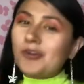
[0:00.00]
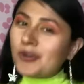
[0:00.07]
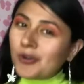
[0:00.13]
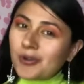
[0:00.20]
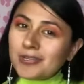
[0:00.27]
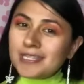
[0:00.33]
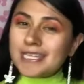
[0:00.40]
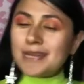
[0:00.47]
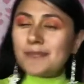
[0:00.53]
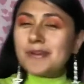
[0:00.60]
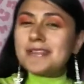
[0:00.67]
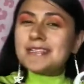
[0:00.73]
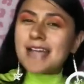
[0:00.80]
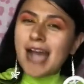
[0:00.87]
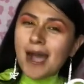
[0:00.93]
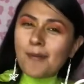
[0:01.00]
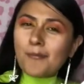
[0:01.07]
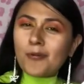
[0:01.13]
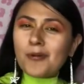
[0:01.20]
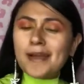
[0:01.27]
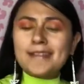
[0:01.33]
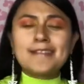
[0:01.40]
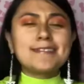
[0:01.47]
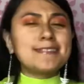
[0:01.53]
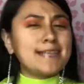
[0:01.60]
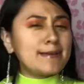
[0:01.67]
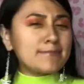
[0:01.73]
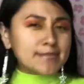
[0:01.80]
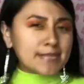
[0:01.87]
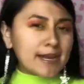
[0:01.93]
girly but tomboy at the
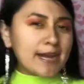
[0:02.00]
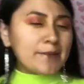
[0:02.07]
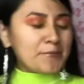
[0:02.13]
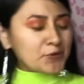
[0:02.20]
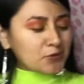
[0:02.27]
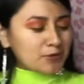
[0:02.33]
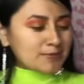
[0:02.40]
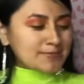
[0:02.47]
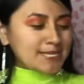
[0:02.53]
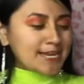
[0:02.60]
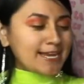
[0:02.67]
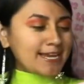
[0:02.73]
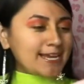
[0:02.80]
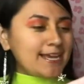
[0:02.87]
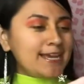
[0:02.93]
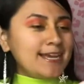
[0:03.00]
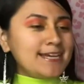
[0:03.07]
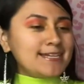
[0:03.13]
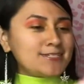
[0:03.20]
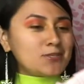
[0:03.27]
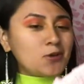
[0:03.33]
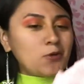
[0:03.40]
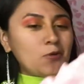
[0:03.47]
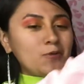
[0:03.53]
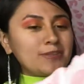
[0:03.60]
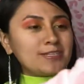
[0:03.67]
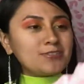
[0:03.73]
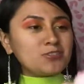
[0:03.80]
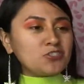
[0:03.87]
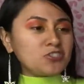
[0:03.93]
same time. You know what I'm saying? So
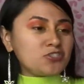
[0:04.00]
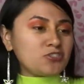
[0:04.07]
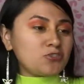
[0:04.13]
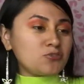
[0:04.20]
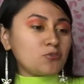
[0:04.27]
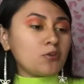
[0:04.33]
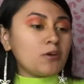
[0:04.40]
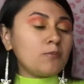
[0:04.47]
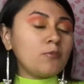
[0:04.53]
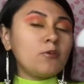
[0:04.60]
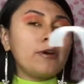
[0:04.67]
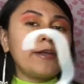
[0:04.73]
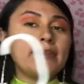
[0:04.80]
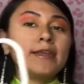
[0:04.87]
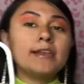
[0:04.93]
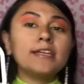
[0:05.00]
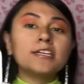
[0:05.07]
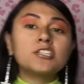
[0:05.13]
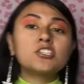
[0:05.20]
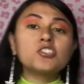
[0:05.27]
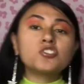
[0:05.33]
this is just adorable and it looks